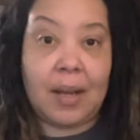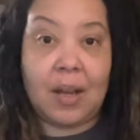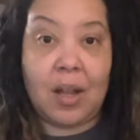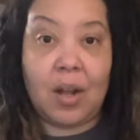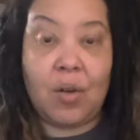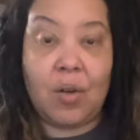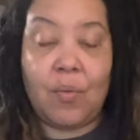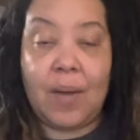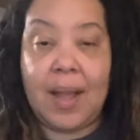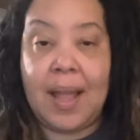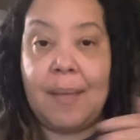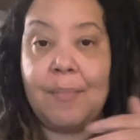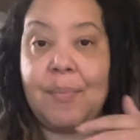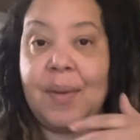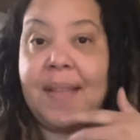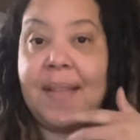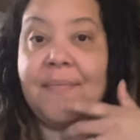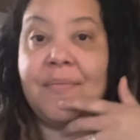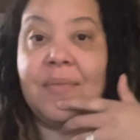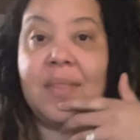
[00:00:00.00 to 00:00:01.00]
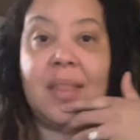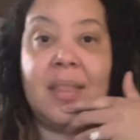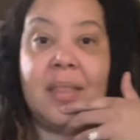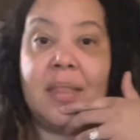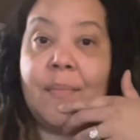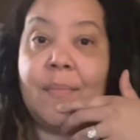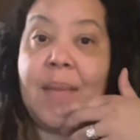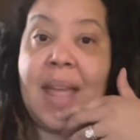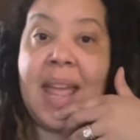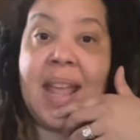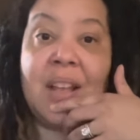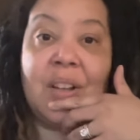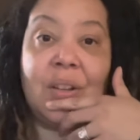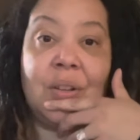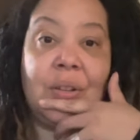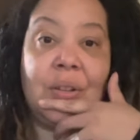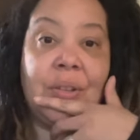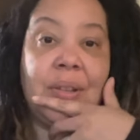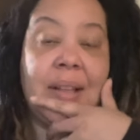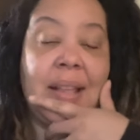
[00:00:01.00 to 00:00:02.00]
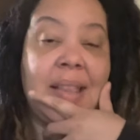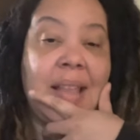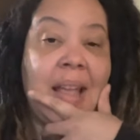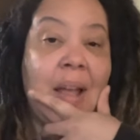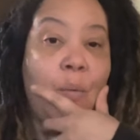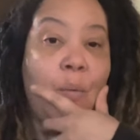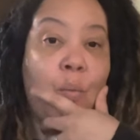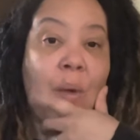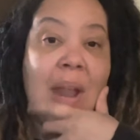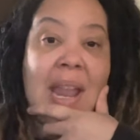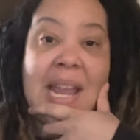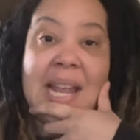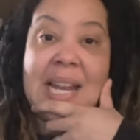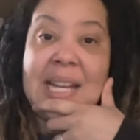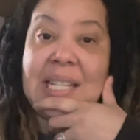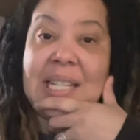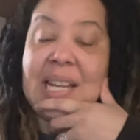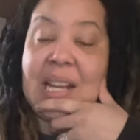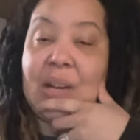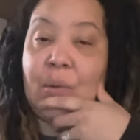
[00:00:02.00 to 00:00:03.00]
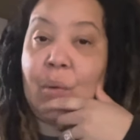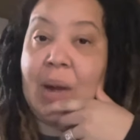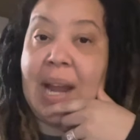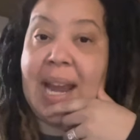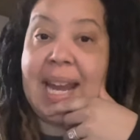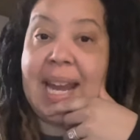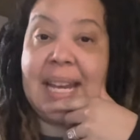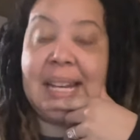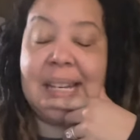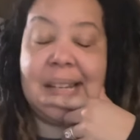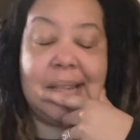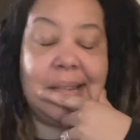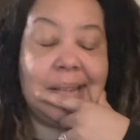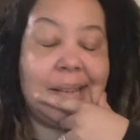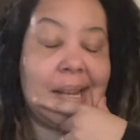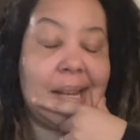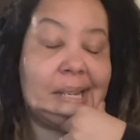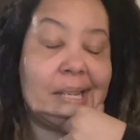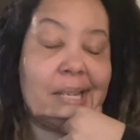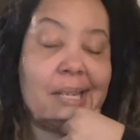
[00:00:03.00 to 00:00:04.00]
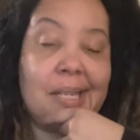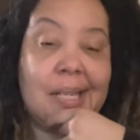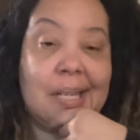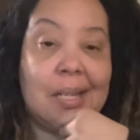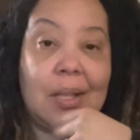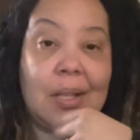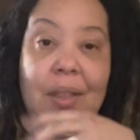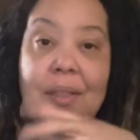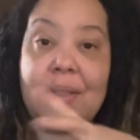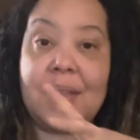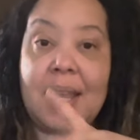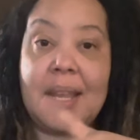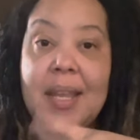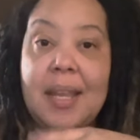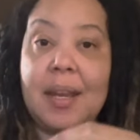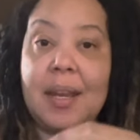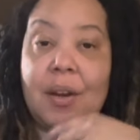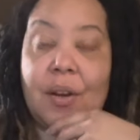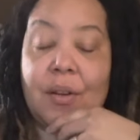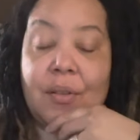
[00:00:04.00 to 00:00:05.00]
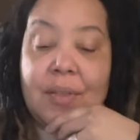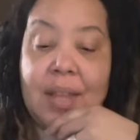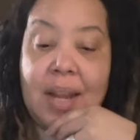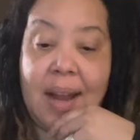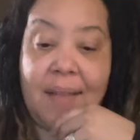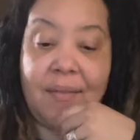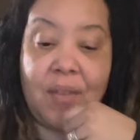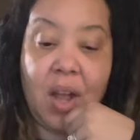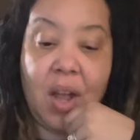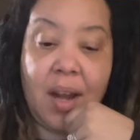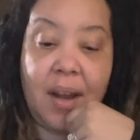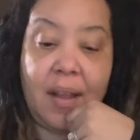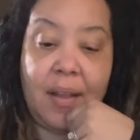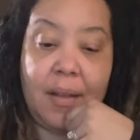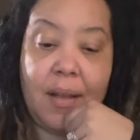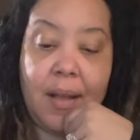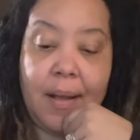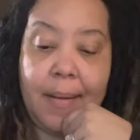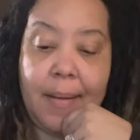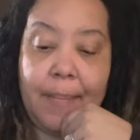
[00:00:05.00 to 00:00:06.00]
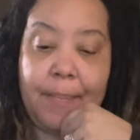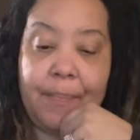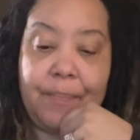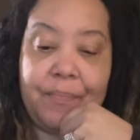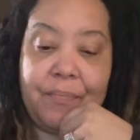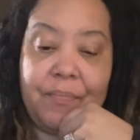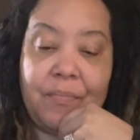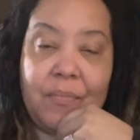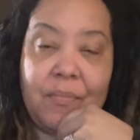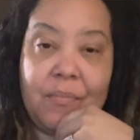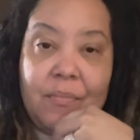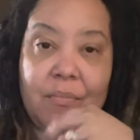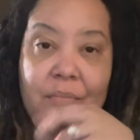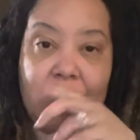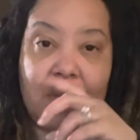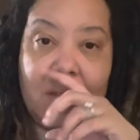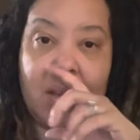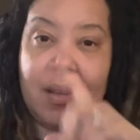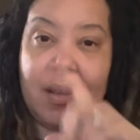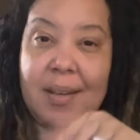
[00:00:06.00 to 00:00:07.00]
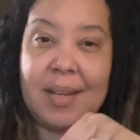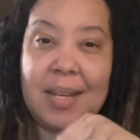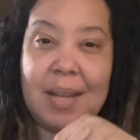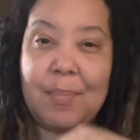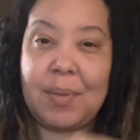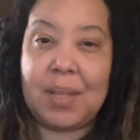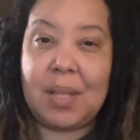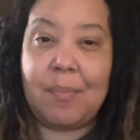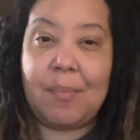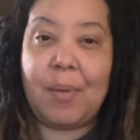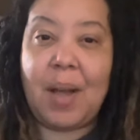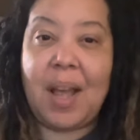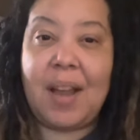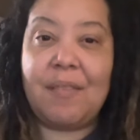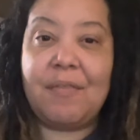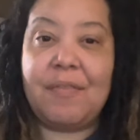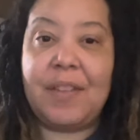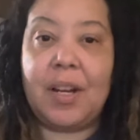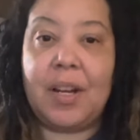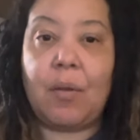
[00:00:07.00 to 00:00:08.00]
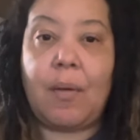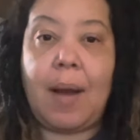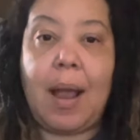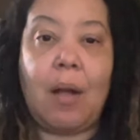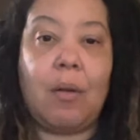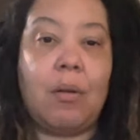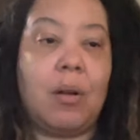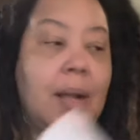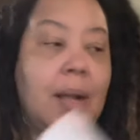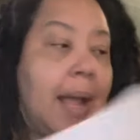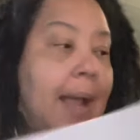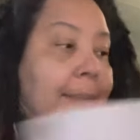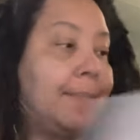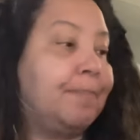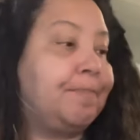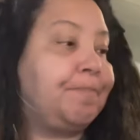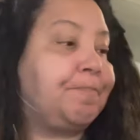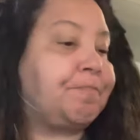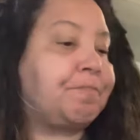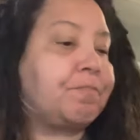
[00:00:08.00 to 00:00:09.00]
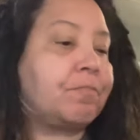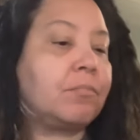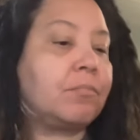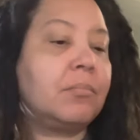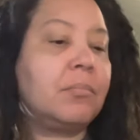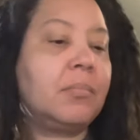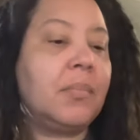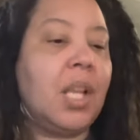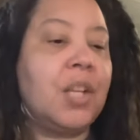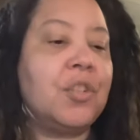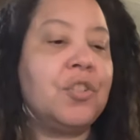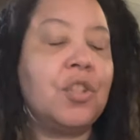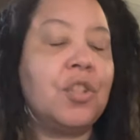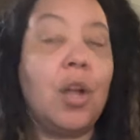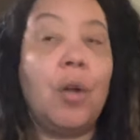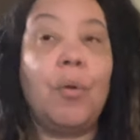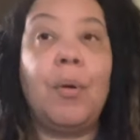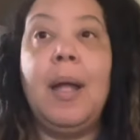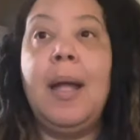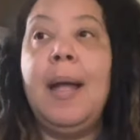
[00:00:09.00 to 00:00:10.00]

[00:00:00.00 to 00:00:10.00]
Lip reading: go away, but the hail and that wind and rain, that's still a thing here that I've got to nip in the butt and figure out. Okay, so